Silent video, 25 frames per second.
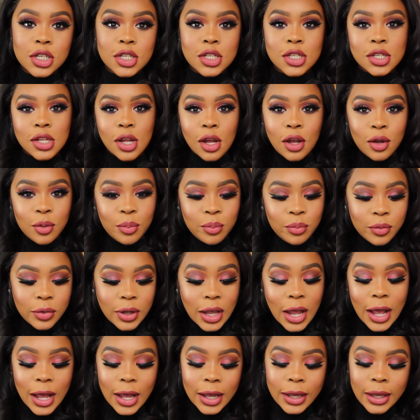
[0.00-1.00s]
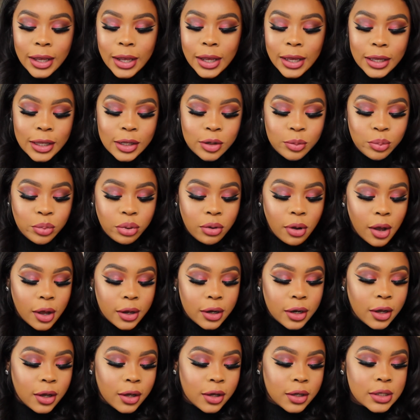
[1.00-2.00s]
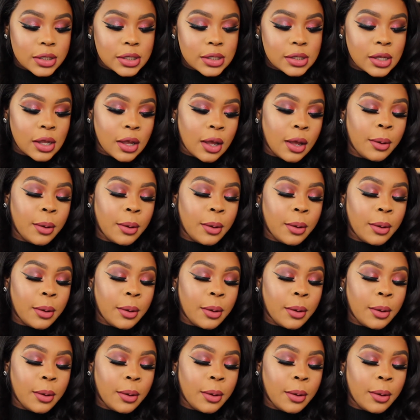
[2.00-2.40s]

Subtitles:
some high-end products,